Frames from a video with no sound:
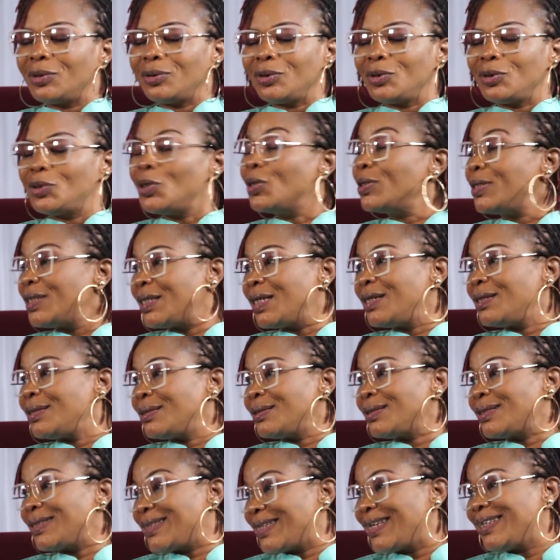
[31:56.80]
God says,
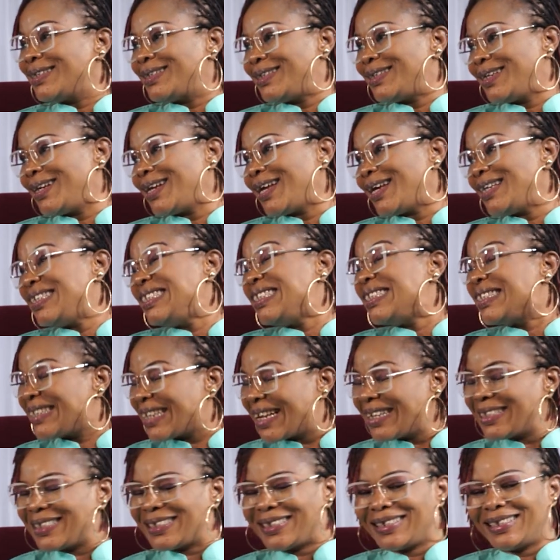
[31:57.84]
send the light. He
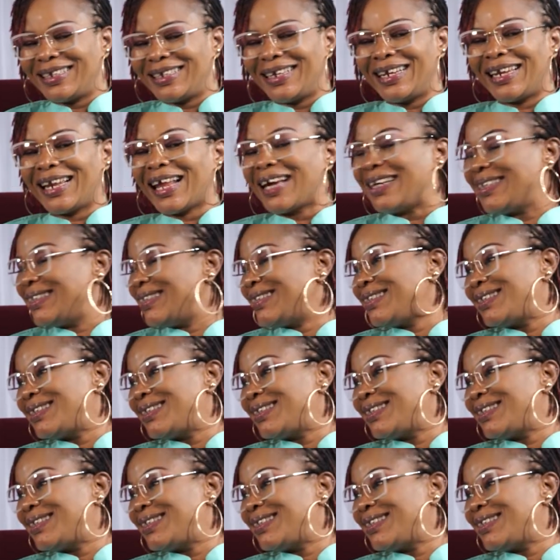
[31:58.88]
sent the light.